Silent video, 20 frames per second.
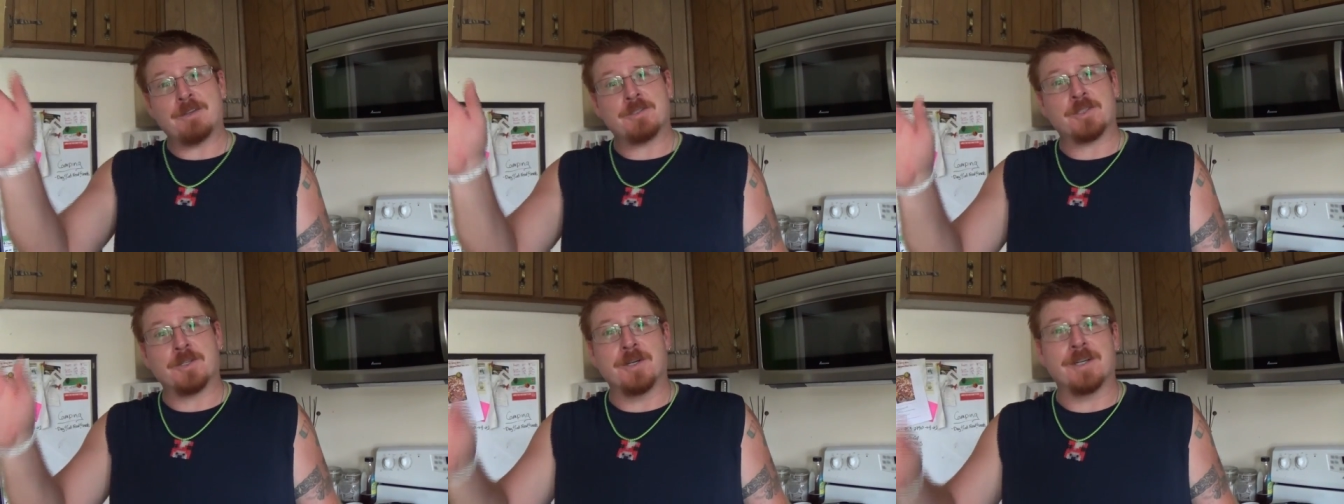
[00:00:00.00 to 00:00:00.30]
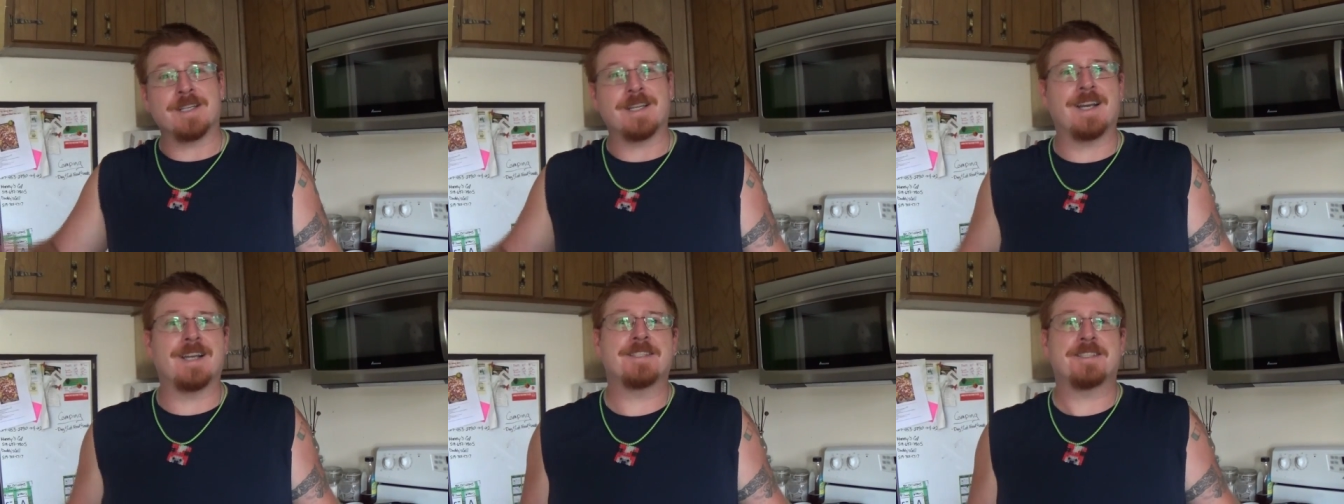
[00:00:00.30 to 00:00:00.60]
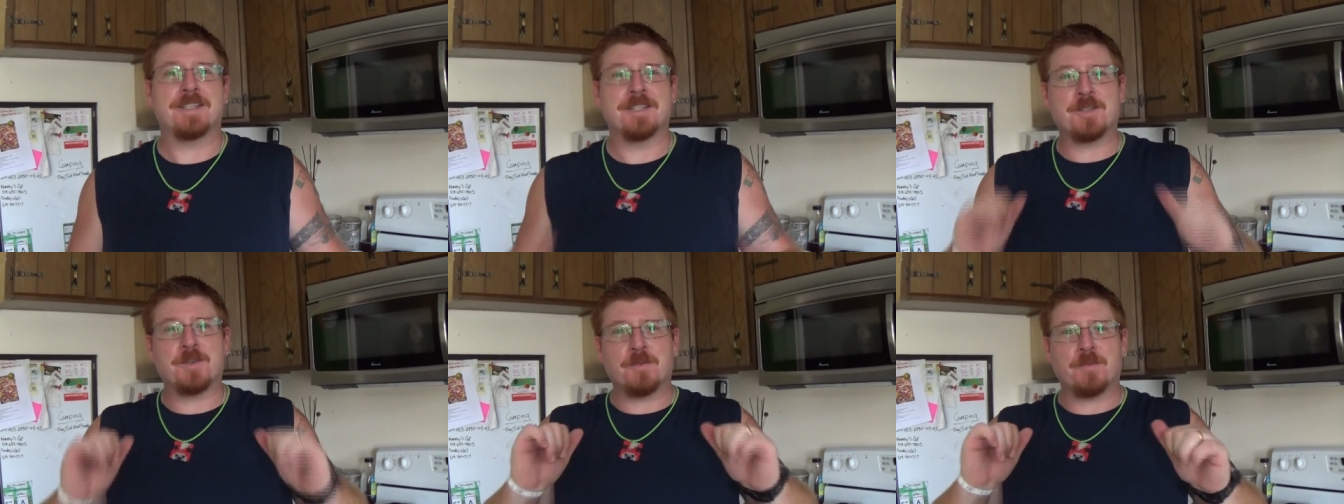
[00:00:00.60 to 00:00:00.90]
How's it going,
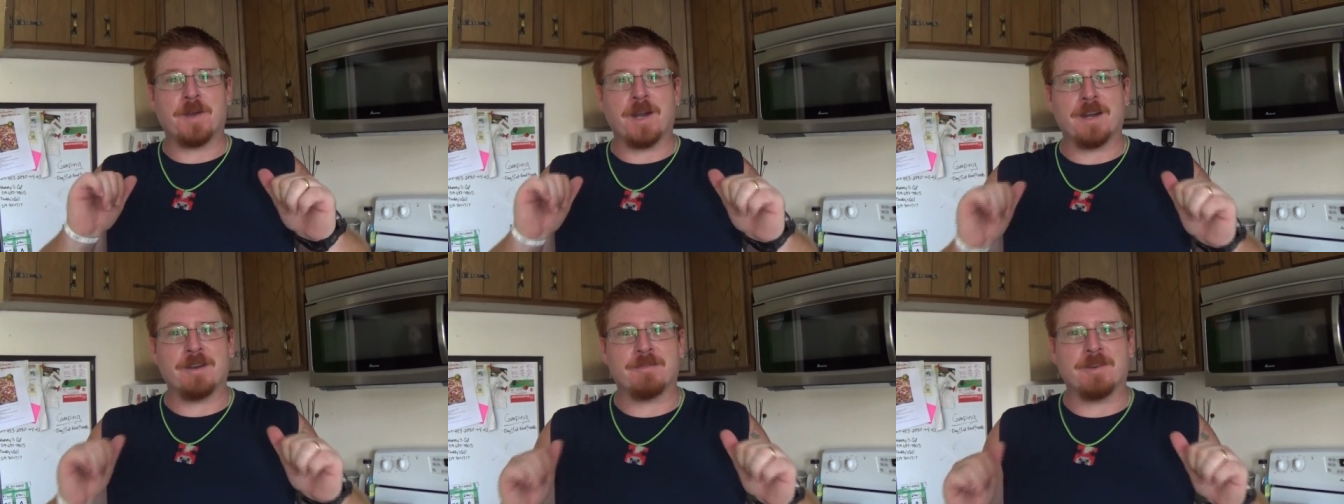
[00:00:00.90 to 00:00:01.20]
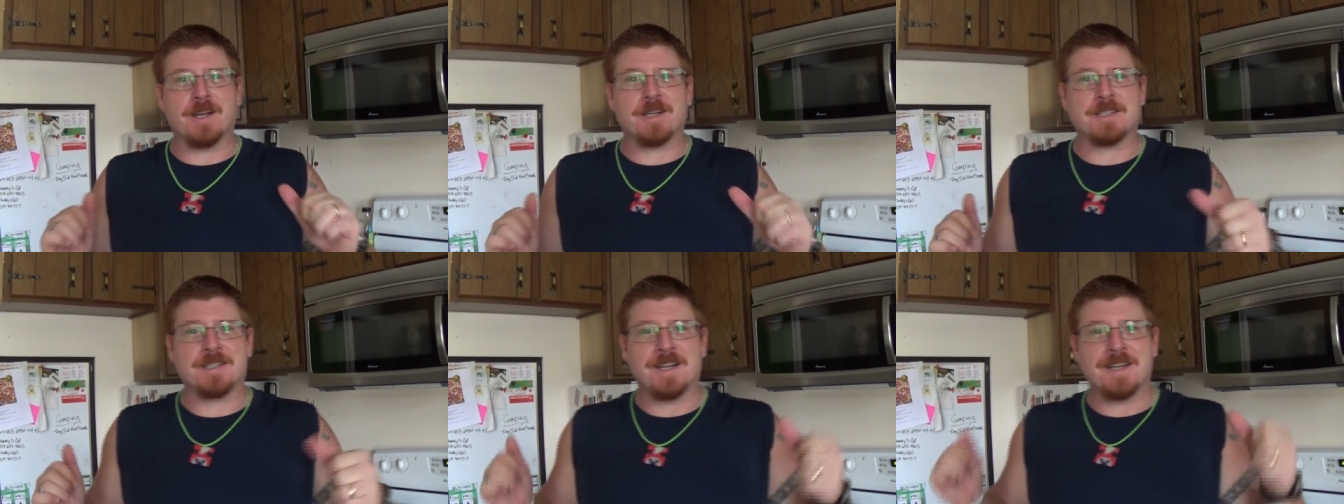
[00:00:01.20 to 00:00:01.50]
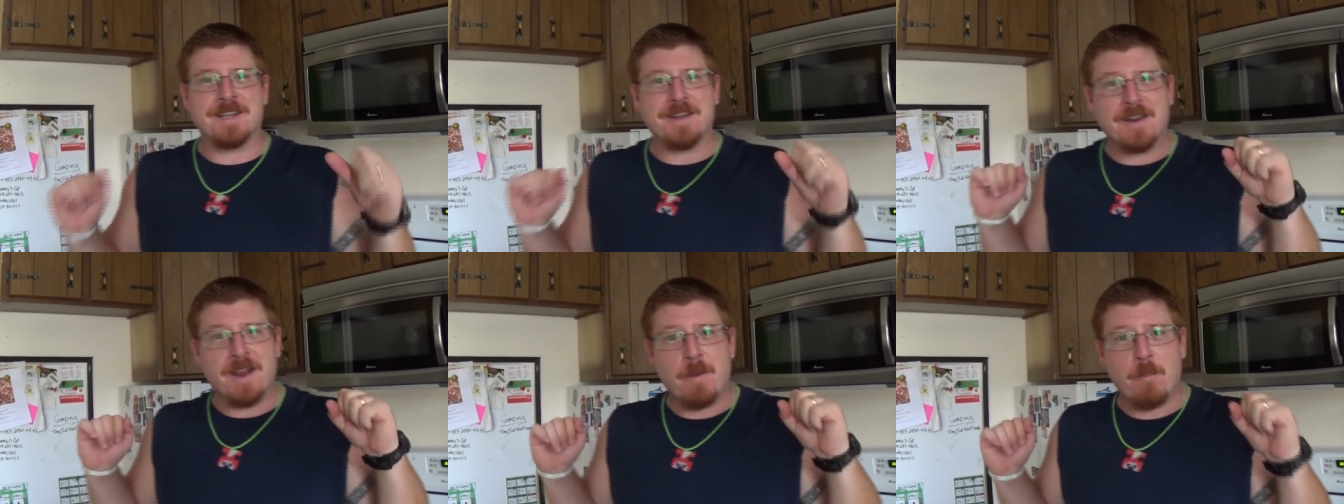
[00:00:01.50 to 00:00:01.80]
guys? This is
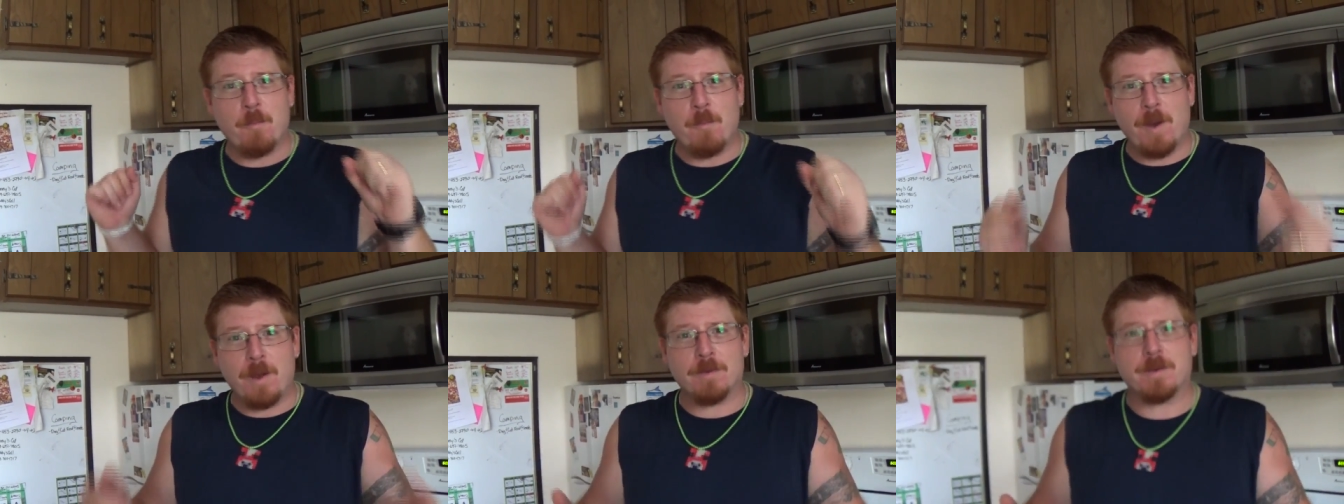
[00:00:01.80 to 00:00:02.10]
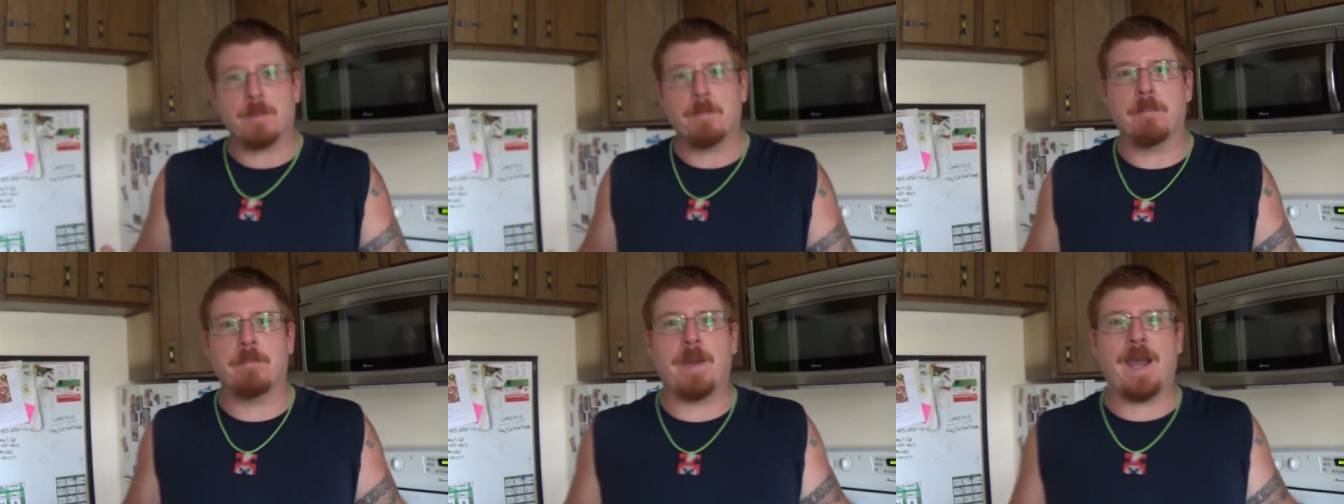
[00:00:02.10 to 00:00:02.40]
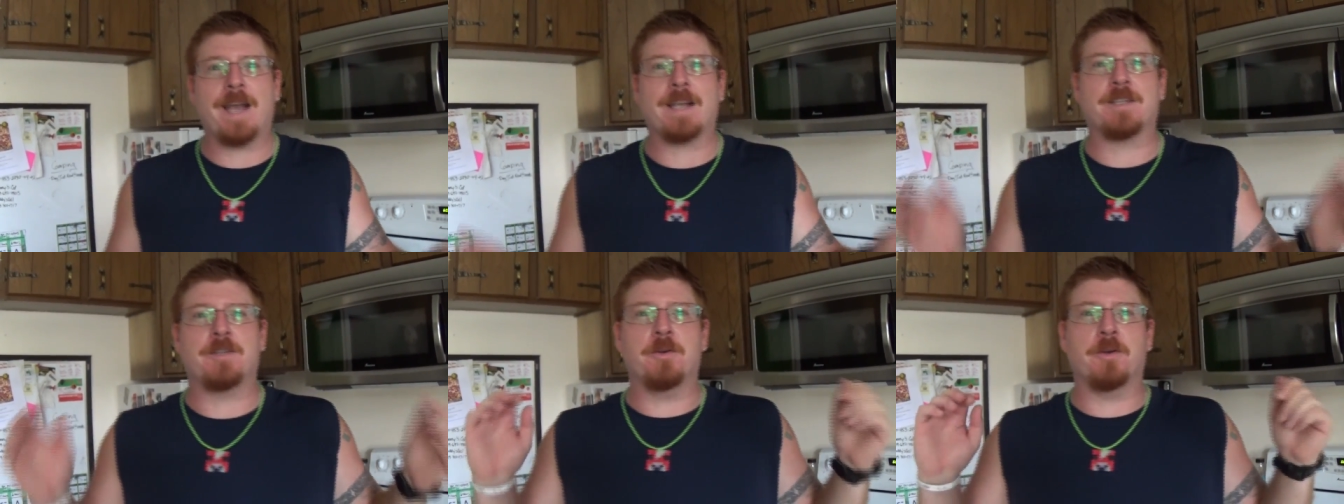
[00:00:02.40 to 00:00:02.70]
FireRedFoxGun here, and welcome
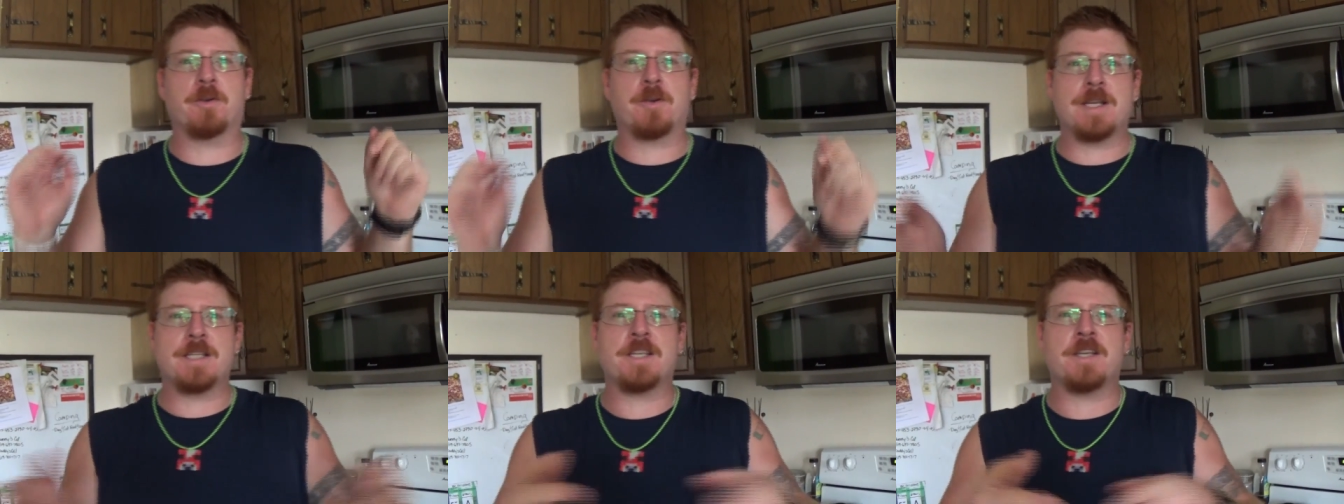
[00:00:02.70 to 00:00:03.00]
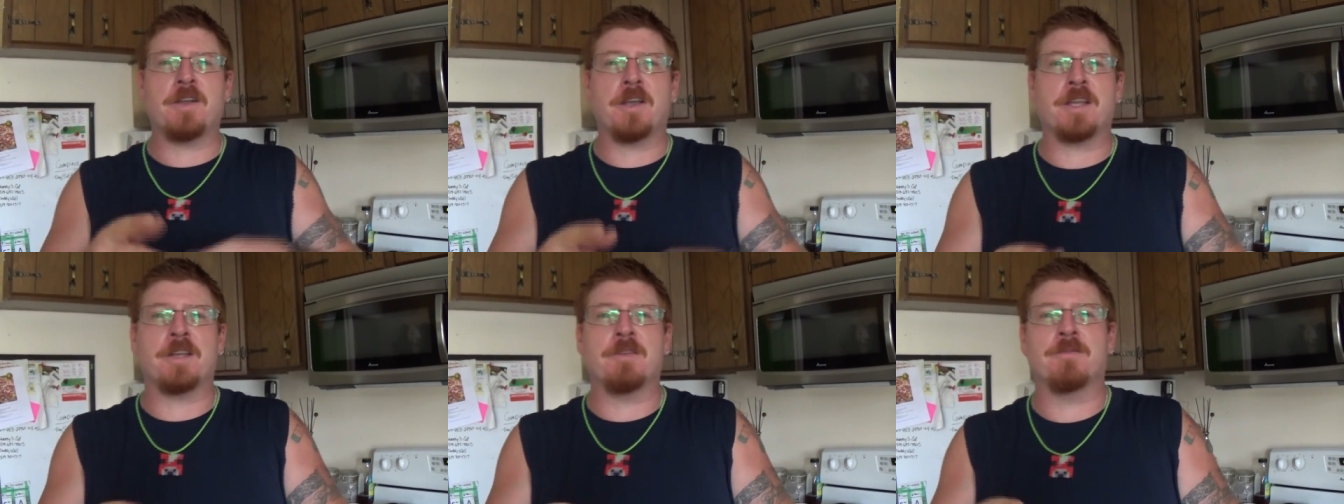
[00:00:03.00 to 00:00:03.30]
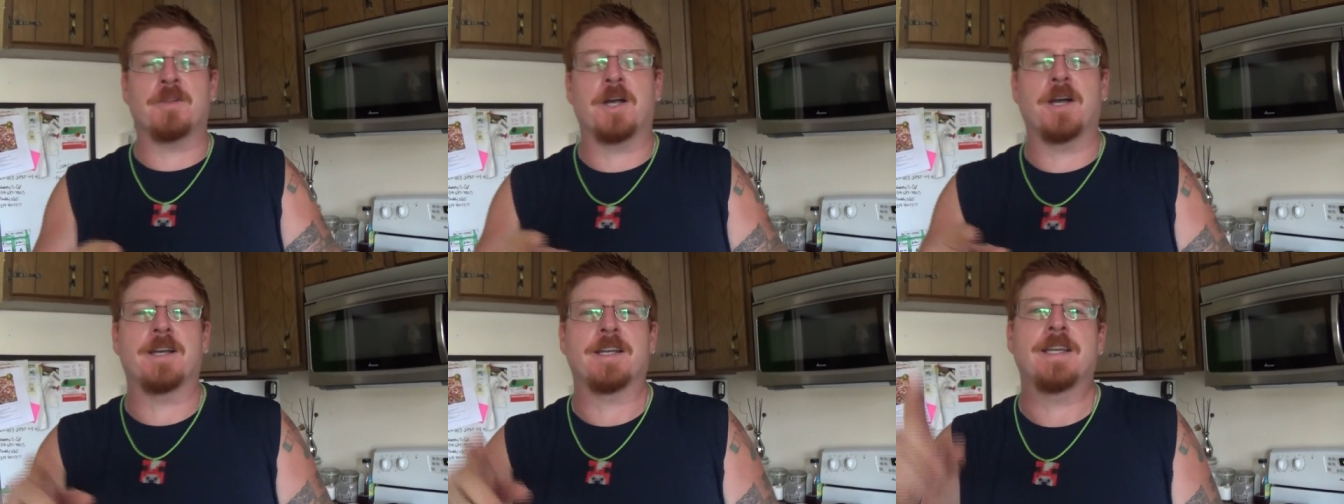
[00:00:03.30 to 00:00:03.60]
back to a crazy
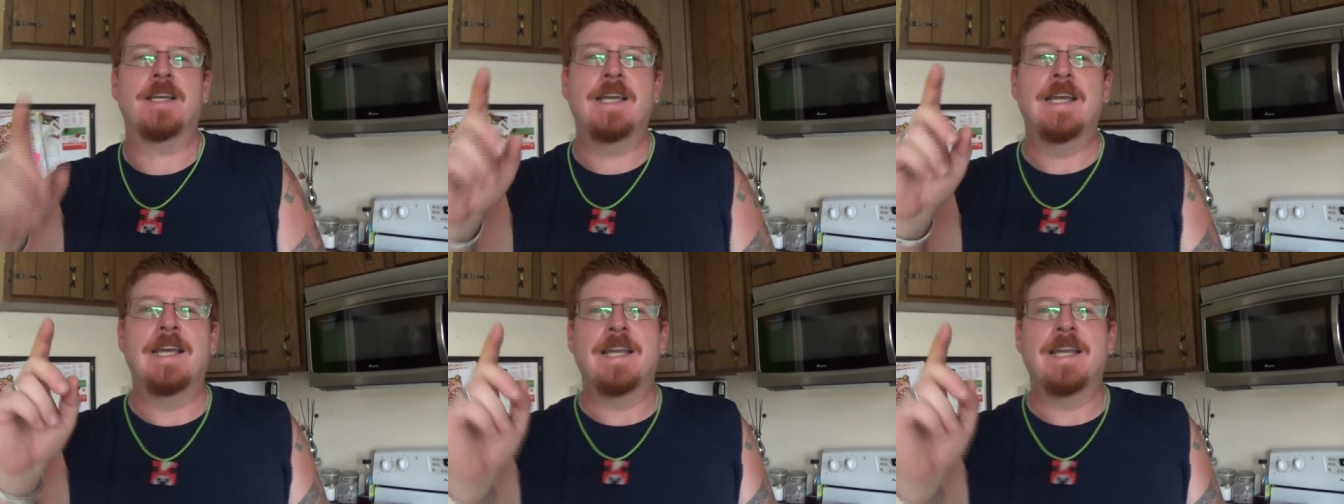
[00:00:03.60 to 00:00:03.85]
cooking vlog.